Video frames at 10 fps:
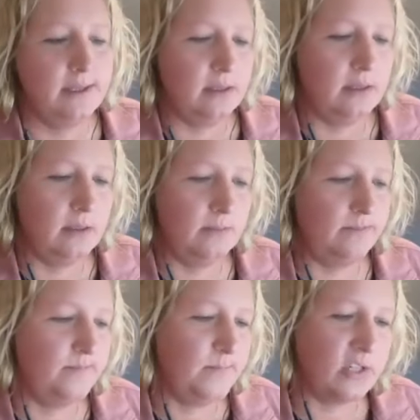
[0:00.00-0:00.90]

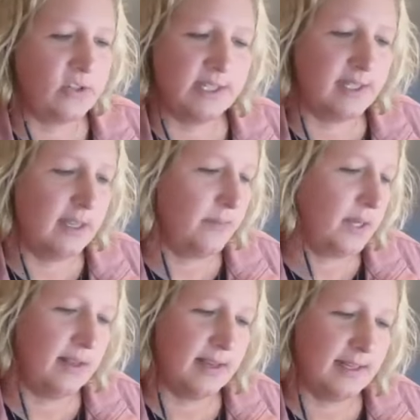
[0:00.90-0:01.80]
I try and stay up
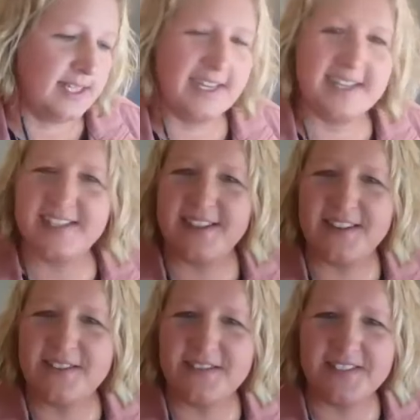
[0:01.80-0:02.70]
on a lot of tech
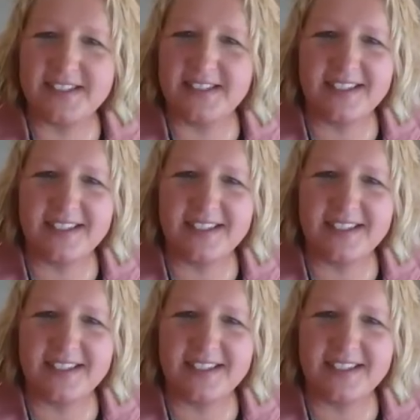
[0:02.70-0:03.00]
stuff, and